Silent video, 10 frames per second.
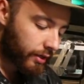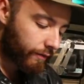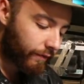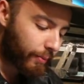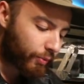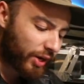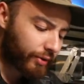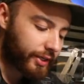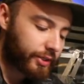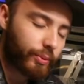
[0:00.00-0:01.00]

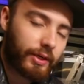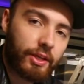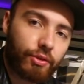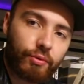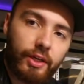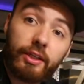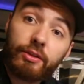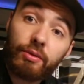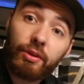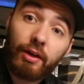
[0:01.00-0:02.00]
February 23,
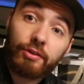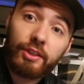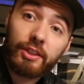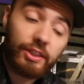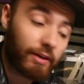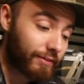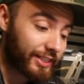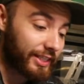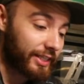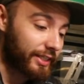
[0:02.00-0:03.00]

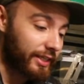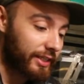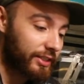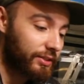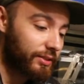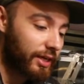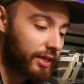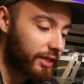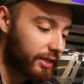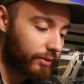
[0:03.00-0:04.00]
2017, and
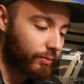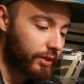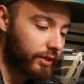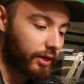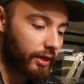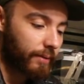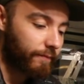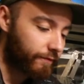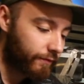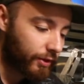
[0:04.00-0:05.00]
today when I
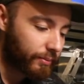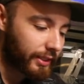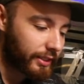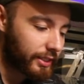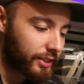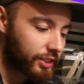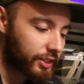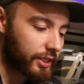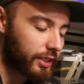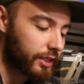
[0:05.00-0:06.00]
am filming
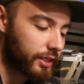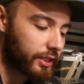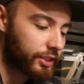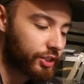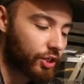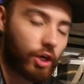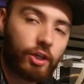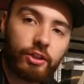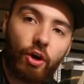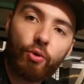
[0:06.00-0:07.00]
this it is
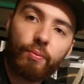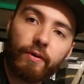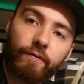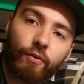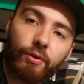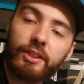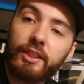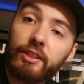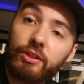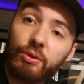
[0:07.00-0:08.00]
October
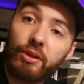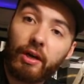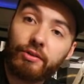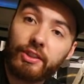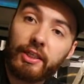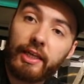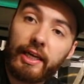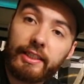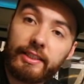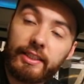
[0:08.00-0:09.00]
14,
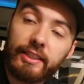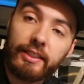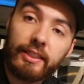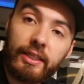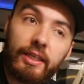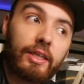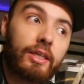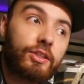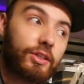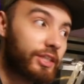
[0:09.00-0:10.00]
2018.
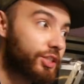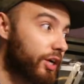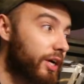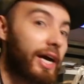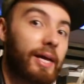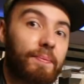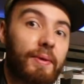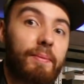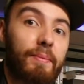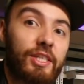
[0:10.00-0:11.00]
So this car had
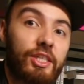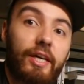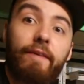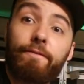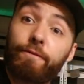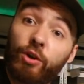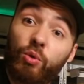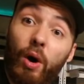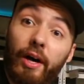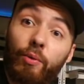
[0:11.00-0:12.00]
been missing for
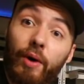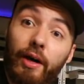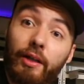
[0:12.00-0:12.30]
quite a while.